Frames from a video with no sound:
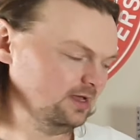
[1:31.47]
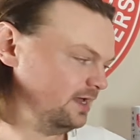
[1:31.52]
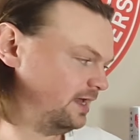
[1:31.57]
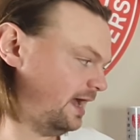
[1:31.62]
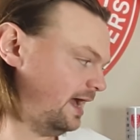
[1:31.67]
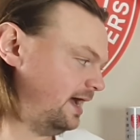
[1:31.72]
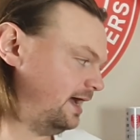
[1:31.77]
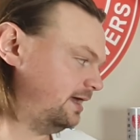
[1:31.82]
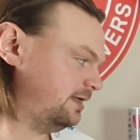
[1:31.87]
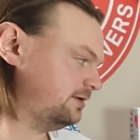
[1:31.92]

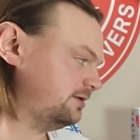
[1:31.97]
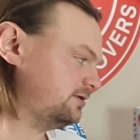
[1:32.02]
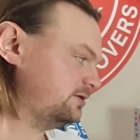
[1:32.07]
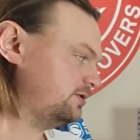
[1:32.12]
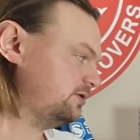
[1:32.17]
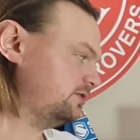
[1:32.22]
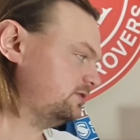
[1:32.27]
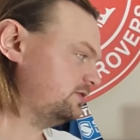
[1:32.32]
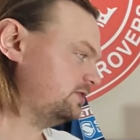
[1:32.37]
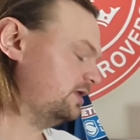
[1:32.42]
and
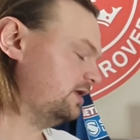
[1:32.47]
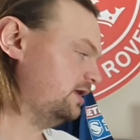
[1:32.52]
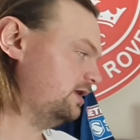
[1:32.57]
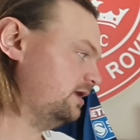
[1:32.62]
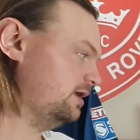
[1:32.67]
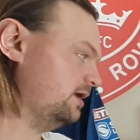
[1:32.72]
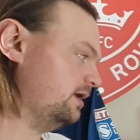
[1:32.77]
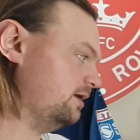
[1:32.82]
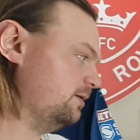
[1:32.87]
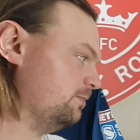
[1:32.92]

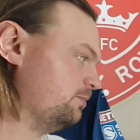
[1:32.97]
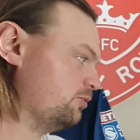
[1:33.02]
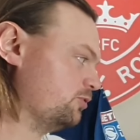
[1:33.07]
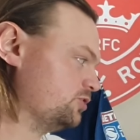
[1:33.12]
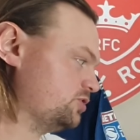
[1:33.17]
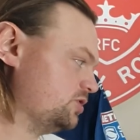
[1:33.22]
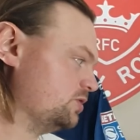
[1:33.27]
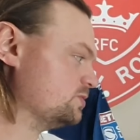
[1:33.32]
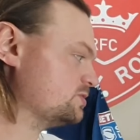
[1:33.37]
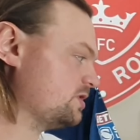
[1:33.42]
they
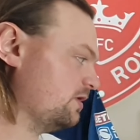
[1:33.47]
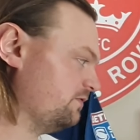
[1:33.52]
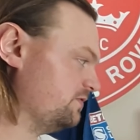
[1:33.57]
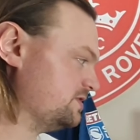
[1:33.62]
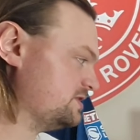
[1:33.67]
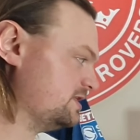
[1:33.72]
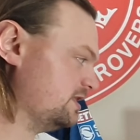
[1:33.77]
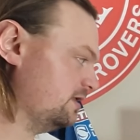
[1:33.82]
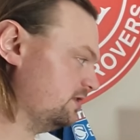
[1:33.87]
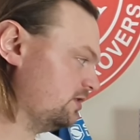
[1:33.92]
produced
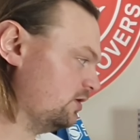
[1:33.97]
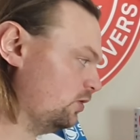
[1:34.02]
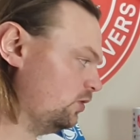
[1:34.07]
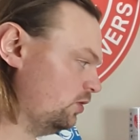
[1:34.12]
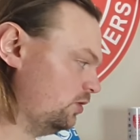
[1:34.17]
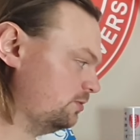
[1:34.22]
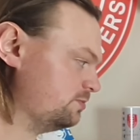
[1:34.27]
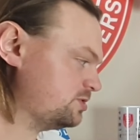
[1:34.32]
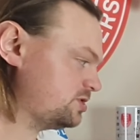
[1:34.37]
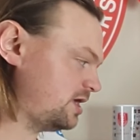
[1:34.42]
obviously the
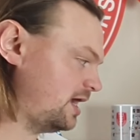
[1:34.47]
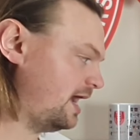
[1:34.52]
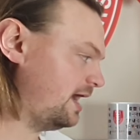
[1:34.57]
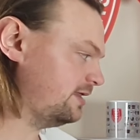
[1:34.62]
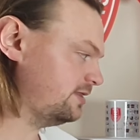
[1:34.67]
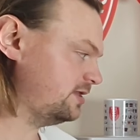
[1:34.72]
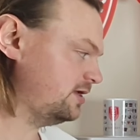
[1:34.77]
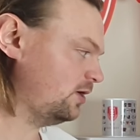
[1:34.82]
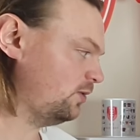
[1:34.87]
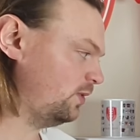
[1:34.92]
home shirt
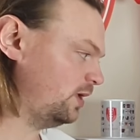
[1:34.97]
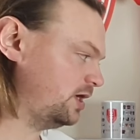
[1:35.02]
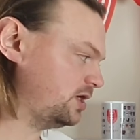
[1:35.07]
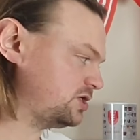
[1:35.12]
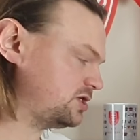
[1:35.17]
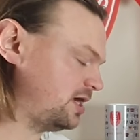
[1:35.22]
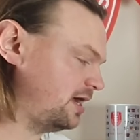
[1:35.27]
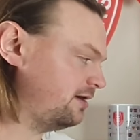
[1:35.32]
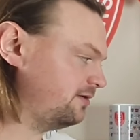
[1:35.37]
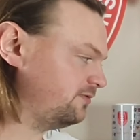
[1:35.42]
and the away
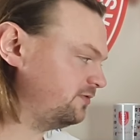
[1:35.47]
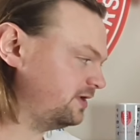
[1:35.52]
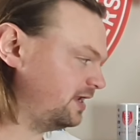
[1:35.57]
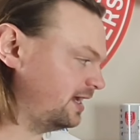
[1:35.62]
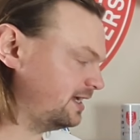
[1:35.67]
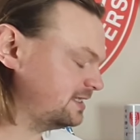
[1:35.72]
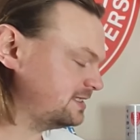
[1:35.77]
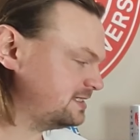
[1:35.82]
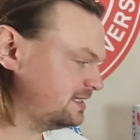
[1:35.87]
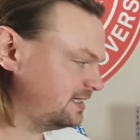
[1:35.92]
shirt for
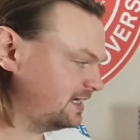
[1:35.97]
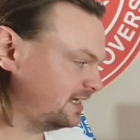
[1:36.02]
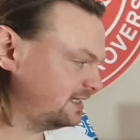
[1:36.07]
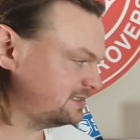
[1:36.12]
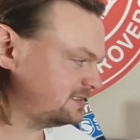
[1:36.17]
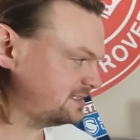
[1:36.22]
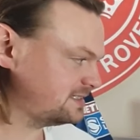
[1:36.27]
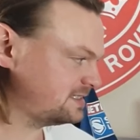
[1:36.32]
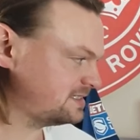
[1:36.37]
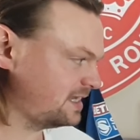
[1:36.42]

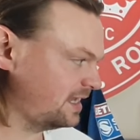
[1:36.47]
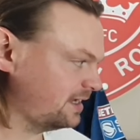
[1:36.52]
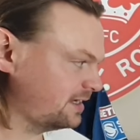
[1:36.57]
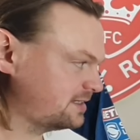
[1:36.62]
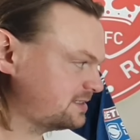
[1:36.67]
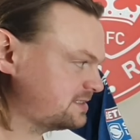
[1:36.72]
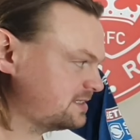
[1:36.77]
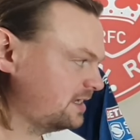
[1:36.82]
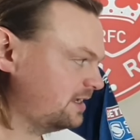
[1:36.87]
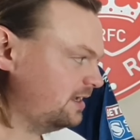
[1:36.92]

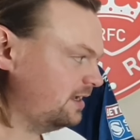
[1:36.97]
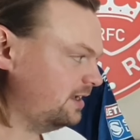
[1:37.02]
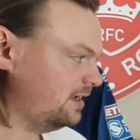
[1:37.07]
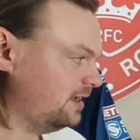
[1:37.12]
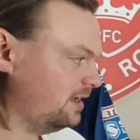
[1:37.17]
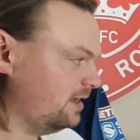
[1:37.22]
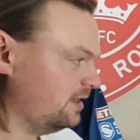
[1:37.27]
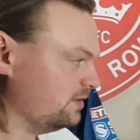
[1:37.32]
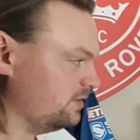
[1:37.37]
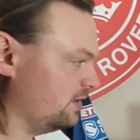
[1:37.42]
1996.
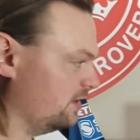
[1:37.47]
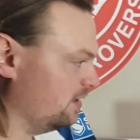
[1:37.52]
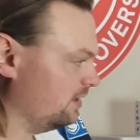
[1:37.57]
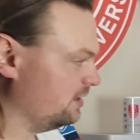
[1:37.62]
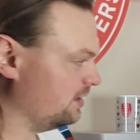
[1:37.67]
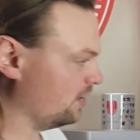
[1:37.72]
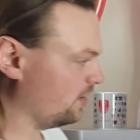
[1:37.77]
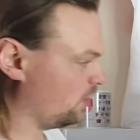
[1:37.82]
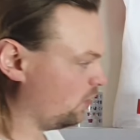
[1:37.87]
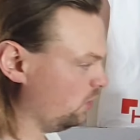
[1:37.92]

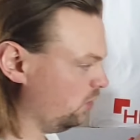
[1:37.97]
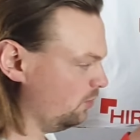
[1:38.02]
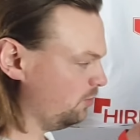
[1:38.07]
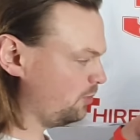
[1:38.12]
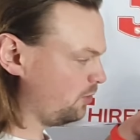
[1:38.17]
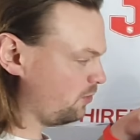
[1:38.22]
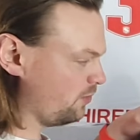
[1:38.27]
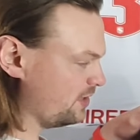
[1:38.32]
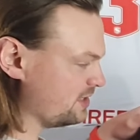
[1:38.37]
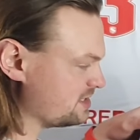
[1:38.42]
The club
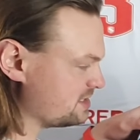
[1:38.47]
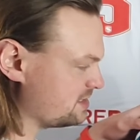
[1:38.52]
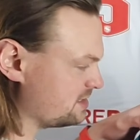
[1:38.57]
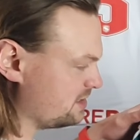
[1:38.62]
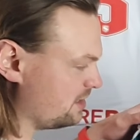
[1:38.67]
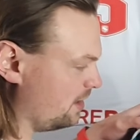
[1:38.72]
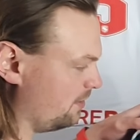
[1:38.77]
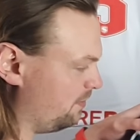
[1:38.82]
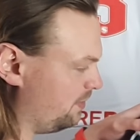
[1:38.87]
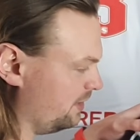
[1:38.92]
crest
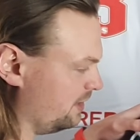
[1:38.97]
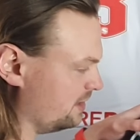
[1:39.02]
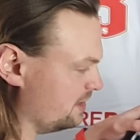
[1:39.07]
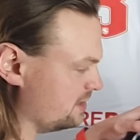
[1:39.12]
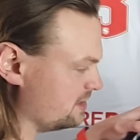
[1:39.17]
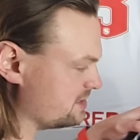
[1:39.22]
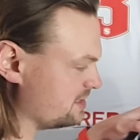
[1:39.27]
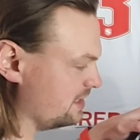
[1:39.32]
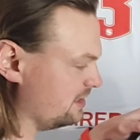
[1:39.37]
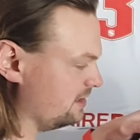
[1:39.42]

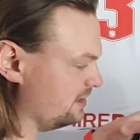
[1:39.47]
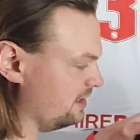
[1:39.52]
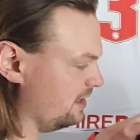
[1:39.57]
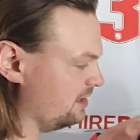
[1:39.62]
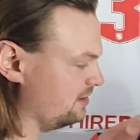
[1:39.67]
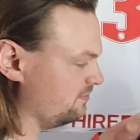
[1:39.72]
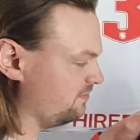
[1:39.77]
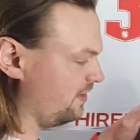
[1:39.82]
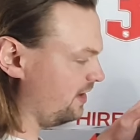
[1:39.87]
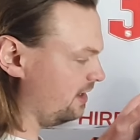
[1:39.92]
appears in an
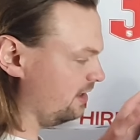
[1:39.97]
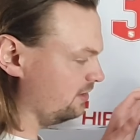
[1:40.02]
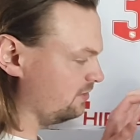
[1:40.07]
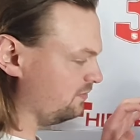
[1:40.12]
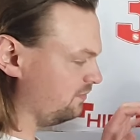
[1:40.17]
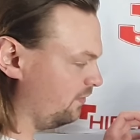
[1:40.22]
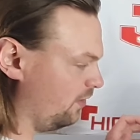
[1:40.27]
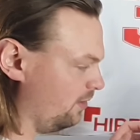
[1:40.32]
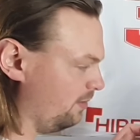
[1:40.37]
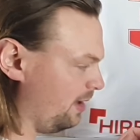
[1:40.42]
inverted
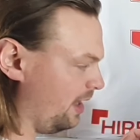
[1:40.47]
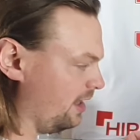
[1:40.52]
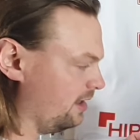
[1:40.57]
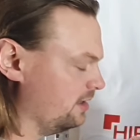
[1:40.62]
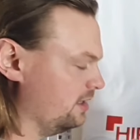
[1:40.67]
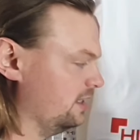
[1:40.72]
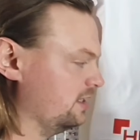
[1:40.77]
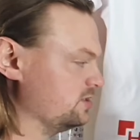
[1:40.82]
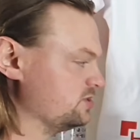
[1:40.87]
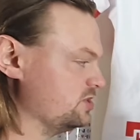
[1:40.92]
format,
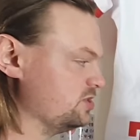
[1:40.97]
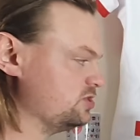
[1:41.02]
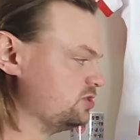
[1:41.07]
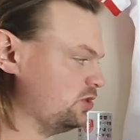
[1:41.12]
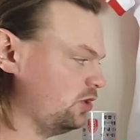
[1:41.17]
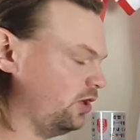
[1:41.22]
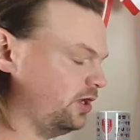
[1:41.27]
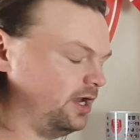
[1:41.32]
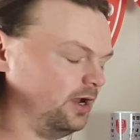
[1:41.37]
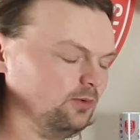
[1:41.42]
so it's
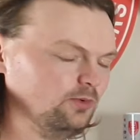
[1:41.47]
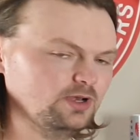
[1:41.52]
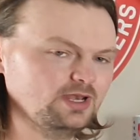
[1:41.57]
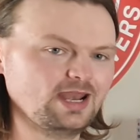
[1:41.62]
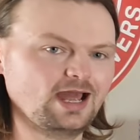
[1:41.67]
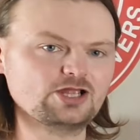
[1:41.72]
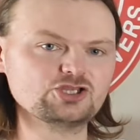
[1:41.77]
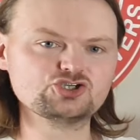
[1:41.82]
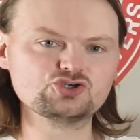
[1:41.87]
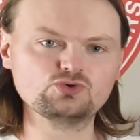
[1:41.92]
not in our
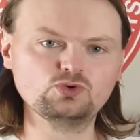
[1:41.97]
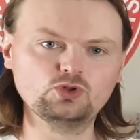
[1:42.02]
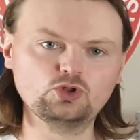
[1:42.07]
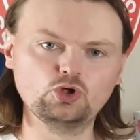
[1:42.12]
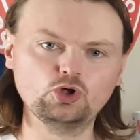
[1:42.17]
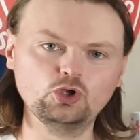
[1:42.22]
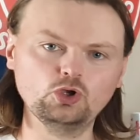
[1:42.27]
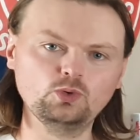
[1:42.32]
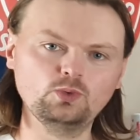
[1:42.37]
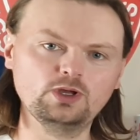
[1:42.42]
natural
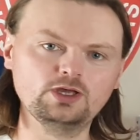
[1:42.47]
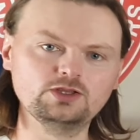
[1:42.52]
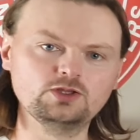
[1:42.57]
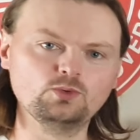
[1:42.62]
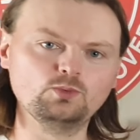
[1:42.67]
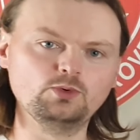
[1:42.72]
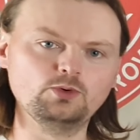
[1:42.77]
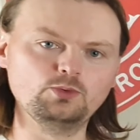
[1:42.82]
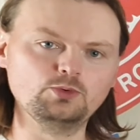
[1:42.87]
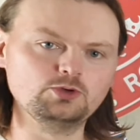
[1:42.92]
colourway that
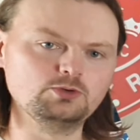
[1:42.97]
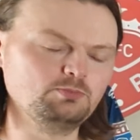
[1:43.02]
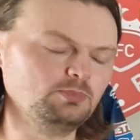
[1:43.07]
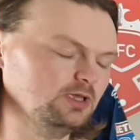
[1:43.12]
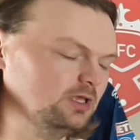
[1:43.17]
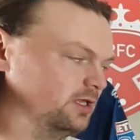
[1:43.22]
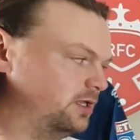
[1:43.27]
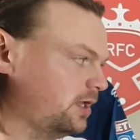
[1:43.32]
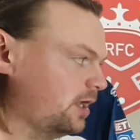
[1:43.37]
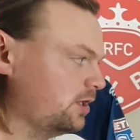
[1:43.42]
we would be
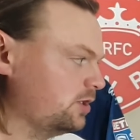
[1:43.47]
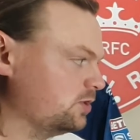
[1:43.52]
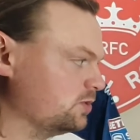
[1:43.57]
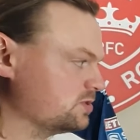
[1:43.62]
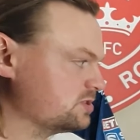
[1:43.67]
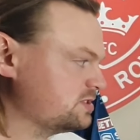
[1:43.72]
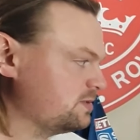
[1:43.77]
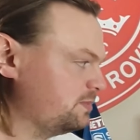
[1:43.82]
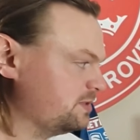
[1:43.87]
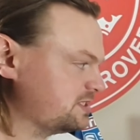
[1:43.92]

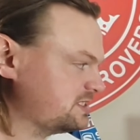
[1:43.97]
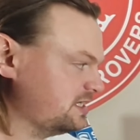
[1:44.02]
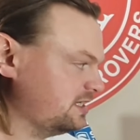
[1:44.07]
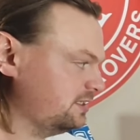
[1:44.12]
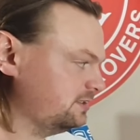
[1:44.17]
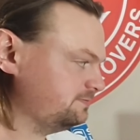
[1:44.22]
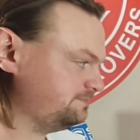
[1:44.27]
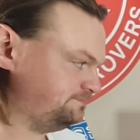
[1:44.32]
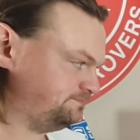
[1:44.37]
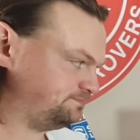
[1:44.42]
used to be
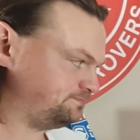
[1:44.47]
seeing.